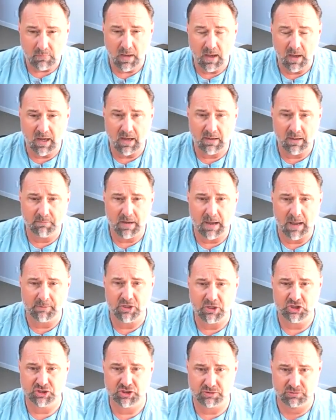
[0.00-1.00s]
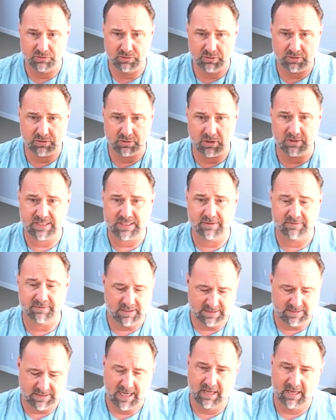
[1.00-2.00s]
um, I'm going to sh- start setting the
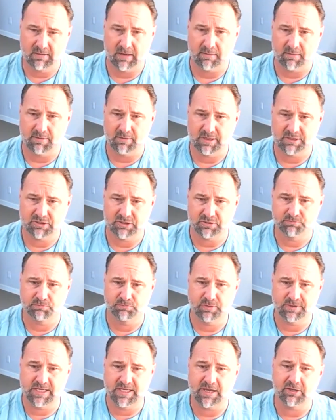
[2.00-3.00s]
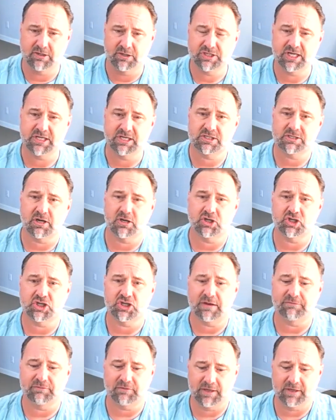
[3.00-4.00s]
intent. I'm going to sh- put the energy in, start
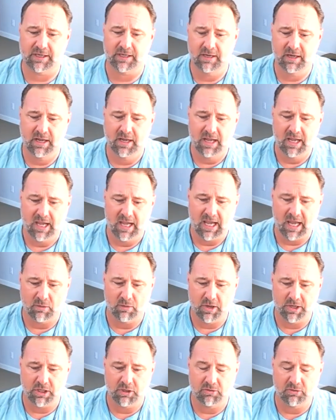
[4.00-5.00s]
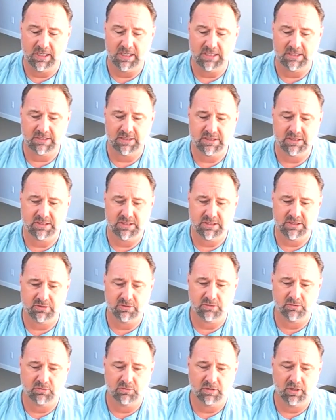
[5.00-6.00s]
shuffling. And what you need to
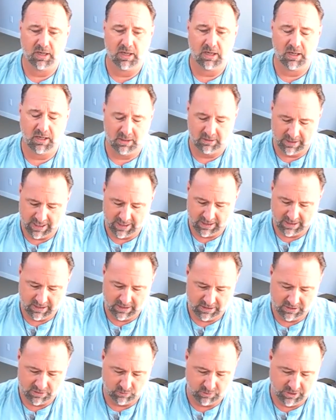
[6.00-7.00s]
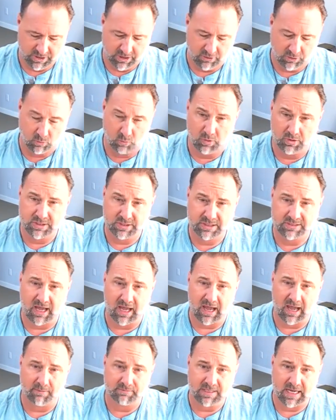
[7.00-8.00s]
do, uh, Elena, is when you hear the word
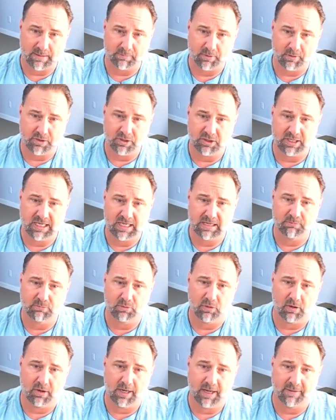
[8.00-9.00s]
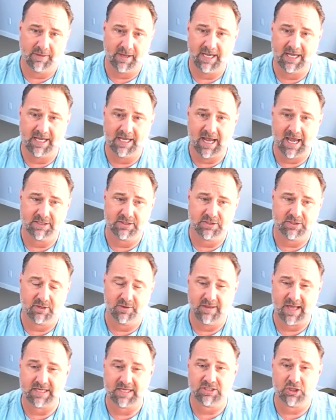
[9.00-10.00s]
stop, type it on your keyboard and then hit enter.
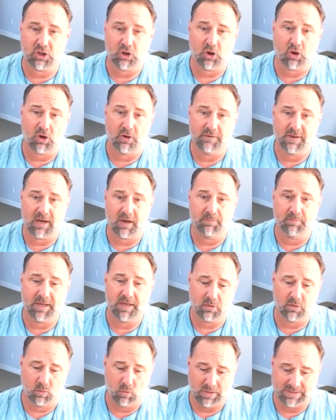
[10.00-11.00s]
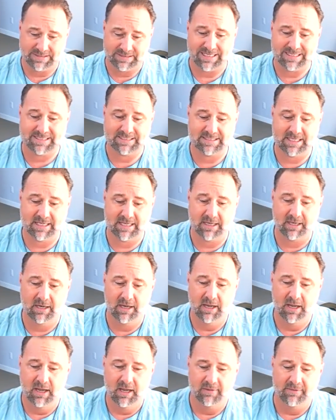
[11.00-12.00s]
And that's the card that I'll pick once I see it.
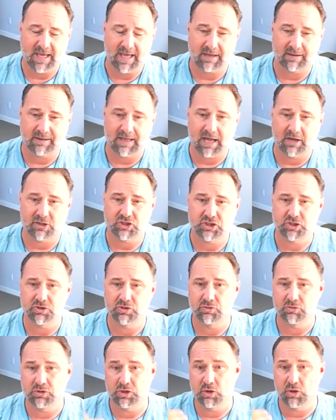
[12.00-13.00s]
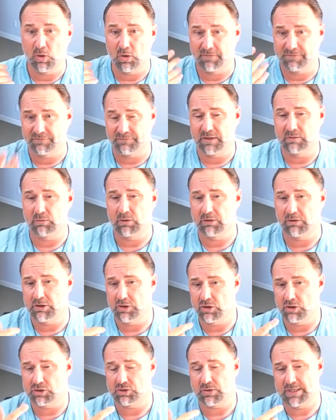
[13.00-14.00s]
That allows you your free will and
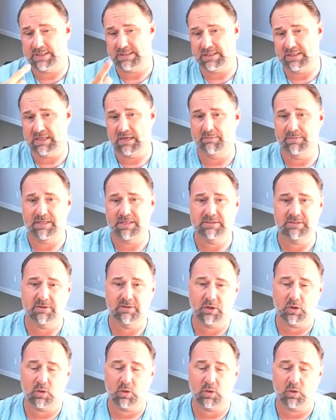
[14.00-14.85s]
your choice to come into the